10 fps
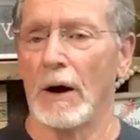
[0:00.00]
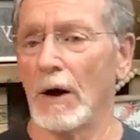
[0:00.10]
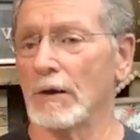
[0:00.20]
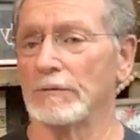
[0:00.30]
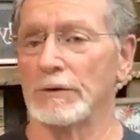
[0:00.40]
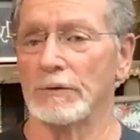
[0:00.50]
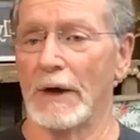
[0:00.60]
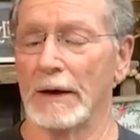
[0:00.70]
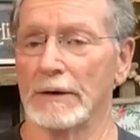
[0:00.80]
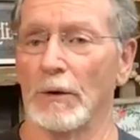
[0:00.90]
all of you
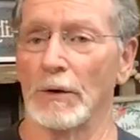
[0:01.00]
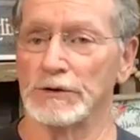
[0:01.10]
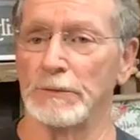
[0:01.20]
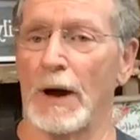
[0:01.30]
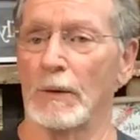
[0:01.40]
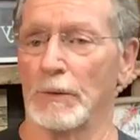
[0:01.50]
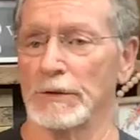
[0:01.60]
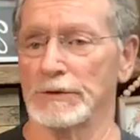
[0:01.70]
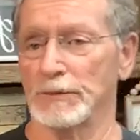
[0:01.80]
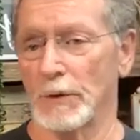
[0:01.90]
that correspond
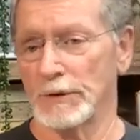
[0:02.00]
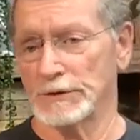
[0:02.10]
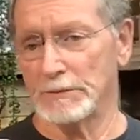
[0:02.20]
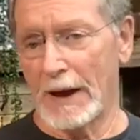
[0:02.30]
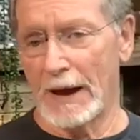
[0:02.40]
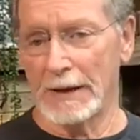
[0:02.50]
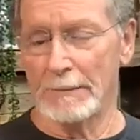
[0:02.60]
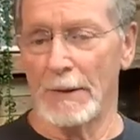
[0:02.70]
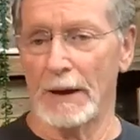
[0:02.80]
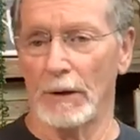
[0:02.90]
with us, whether it's by
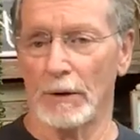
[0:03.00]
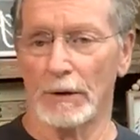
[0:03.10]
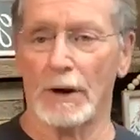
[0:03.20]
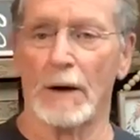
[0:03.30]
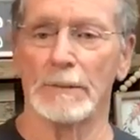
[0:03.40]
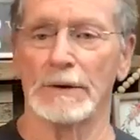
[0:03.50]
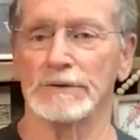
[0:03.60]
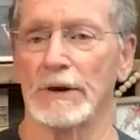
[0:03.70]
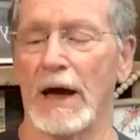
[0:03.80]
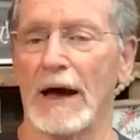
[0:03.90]
email or
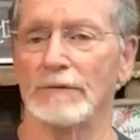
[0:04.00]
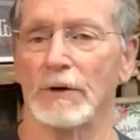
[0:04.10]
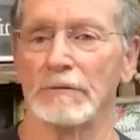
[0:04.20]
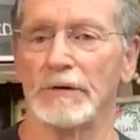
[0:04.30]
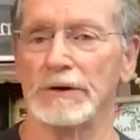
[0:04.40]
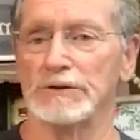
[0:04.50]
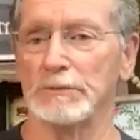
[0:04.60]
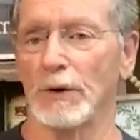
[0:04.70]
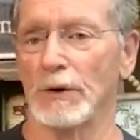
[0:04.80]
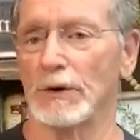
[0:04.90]
comments live on
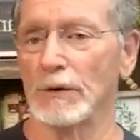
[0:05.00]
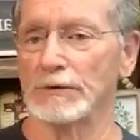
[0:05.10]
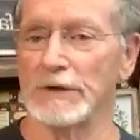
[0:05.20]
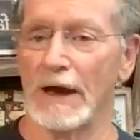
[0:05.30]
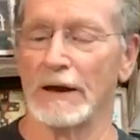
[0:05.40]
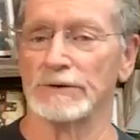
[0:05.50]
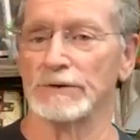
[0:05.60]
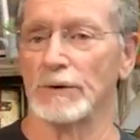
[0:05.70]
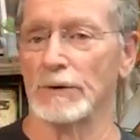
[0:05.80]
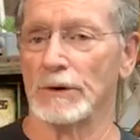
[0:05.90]
Facebook or
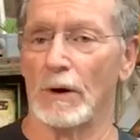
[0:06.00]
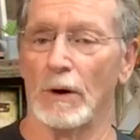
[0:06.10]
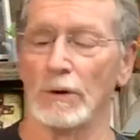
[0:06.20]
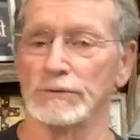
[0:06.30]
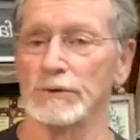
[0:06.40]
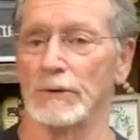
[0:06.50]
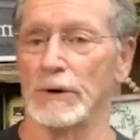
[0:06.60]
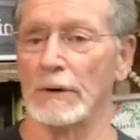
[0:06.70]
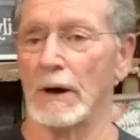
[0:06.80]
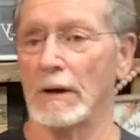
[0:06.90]
text or calls
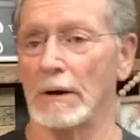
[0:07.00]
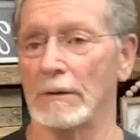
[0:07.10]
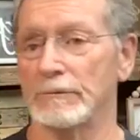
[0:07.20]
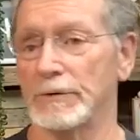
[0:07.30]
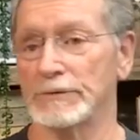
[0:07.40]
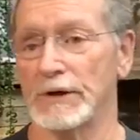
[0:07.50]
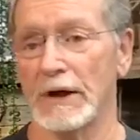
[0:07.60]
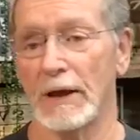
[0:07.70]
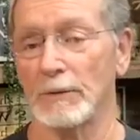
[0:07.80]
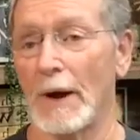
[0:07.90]
or uh, if you
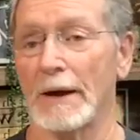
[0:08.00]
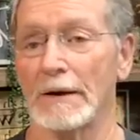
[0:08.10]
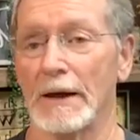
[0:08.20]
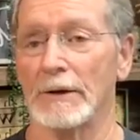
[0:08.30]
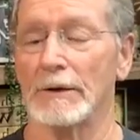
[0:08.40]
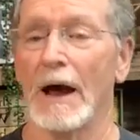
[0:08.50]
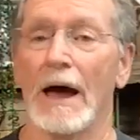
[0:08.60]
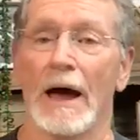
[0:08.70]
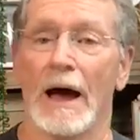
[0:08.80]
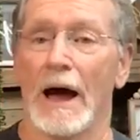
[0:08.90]
sit down and write a letter,
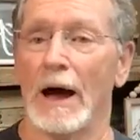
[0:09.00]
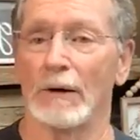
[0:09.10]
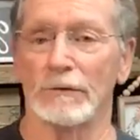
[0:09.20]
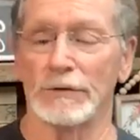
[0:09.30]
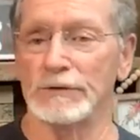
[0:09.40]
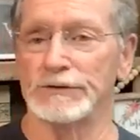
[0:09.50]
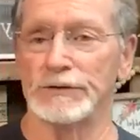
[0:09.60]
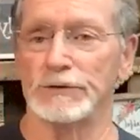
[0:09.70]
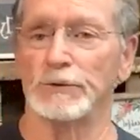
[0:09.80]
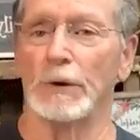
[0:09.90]
however you
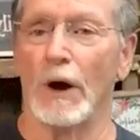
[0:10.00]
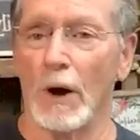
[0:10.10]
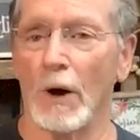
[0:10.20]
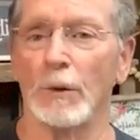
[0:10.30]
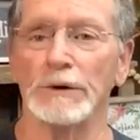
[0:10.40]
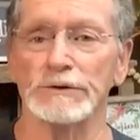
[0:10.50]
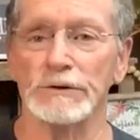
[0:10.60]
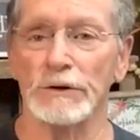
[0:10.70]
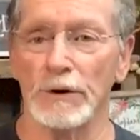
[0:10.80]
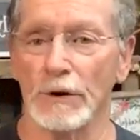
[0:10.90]
choose. We always
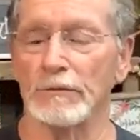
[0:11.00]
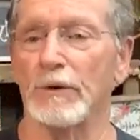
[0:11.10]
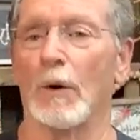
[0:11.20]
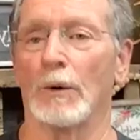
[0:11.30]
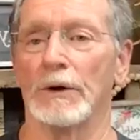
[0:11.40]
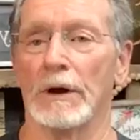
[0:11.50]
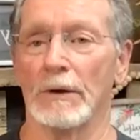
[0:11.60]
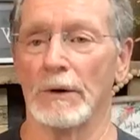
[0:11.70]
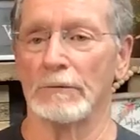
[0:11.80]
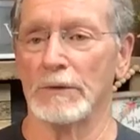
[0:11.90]
look forward to
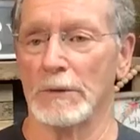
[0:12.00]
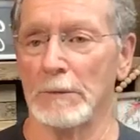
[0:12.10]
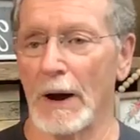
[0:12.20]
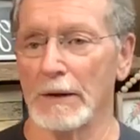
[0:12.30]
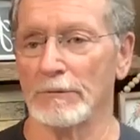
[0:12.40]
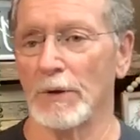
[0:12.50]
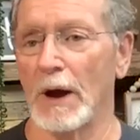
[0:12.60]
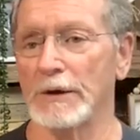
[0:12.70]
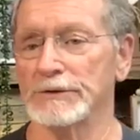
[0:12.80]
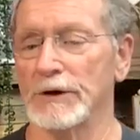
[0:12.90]
hearing from the body of
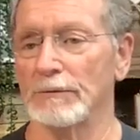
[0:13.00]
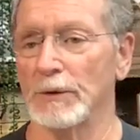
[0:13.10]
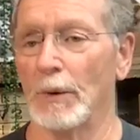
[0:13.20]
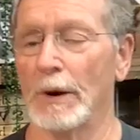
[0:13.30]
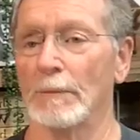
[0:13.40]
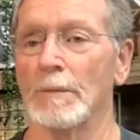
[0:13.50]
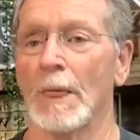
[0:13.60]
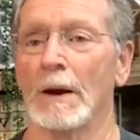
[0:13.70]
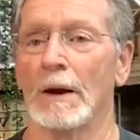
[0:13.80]
Christ everywhere.